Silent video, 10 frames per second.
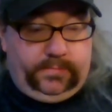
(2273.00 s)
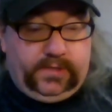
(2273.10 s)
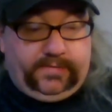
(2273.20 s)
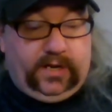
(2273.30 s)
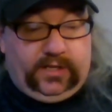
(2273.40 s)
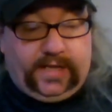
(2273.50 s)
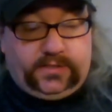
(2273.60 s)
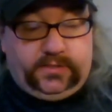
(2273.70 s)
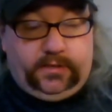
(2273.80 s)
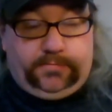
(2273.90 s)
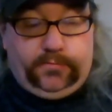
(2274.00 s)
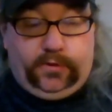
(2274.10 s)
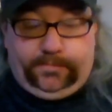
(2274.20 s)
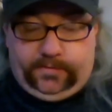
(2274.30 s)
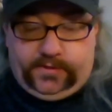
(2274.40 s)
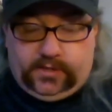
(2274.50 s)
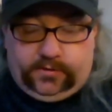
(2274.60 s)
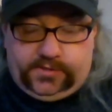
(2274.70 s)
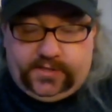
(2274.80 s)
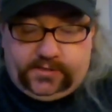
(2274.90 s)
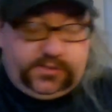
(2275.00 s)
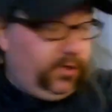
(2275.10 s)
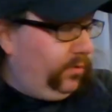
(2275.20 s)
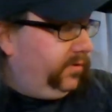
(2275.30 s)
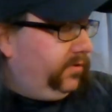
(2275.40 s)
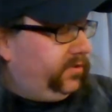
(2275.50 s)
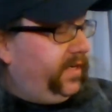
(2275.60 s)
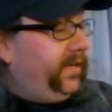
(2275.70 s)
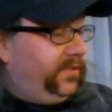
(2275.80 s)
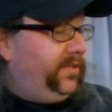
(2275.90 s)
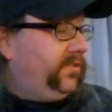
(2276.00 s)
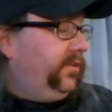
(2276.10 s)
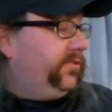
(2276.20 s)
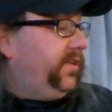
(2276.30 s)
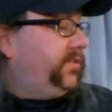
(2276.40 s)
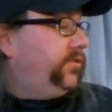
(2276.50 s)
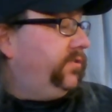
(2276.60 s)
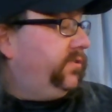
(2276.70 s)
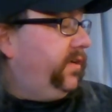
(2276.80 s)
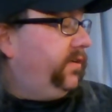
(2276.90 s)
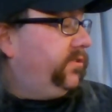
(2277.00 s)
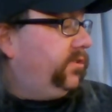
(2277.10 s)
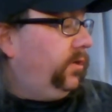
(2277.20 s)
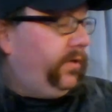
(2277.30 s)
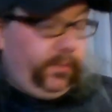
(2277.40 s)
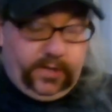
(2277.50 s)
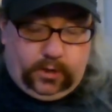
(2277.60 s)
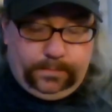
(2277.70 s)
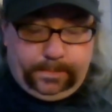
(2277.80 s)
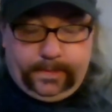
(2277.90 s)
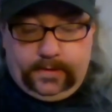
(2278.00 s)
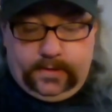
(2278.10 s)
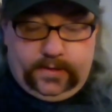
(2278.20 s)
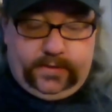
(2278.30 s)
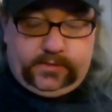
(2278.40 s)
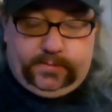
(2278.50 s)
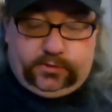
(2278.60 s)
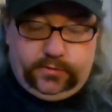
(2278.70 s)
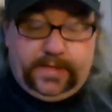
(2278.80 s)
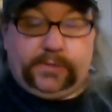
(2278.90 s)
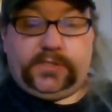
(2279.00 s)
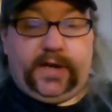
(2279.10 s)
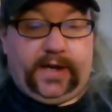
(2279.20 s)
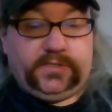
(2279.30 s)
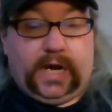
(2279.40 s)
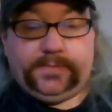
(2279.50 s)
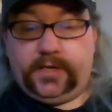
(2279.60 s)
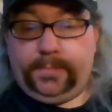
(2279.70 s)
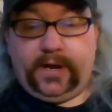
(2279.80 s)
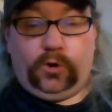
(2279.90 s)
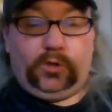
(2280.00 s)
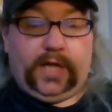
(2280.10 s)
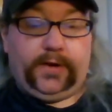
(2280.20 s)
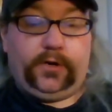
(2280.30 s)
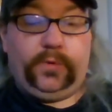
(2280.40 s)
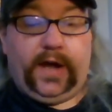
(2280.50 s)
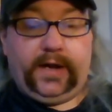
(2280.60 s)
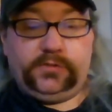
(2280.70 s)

Means I've got a lot to dig through, though, for these other sets. So, to get into these other sets, I should say. So, here we go gonna be 2009 Topps. I didn't buy a whole lot in 09.